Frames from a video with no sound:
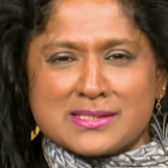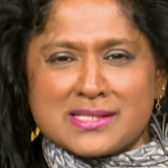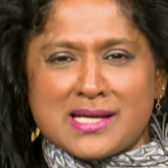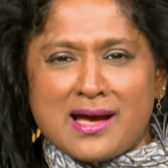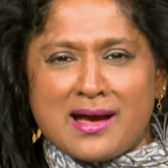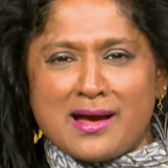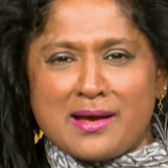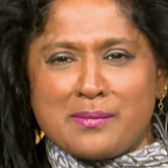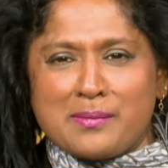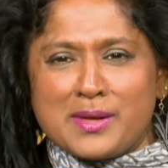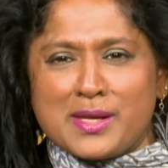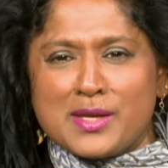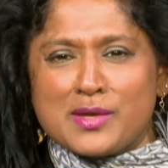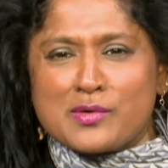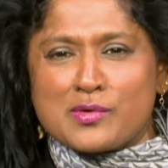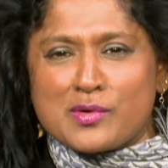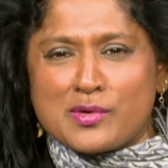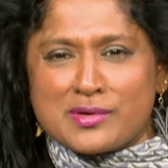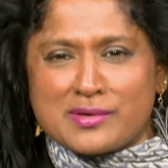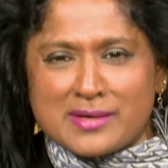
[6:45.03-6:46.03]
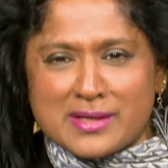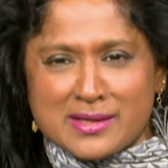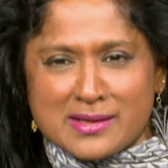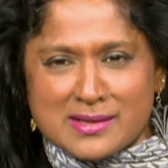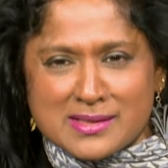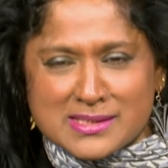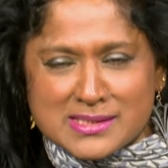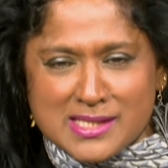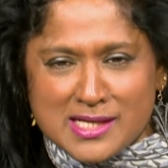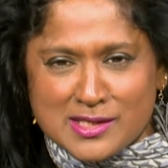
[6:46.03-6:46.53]
Jaime
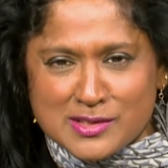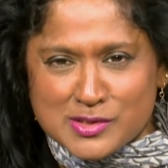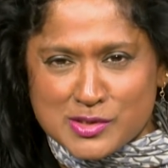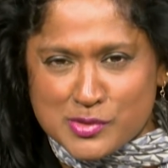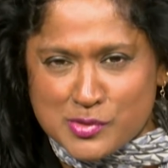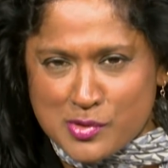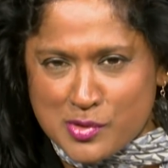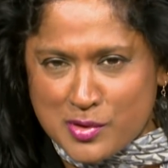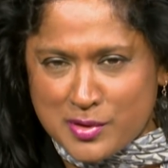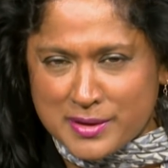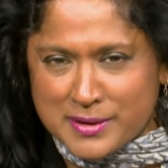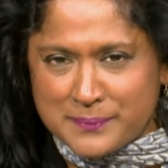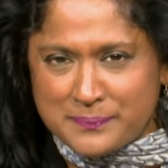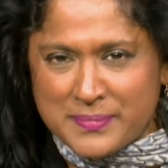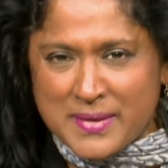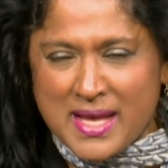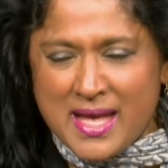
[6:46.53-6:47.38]
Rodriguez Calderon.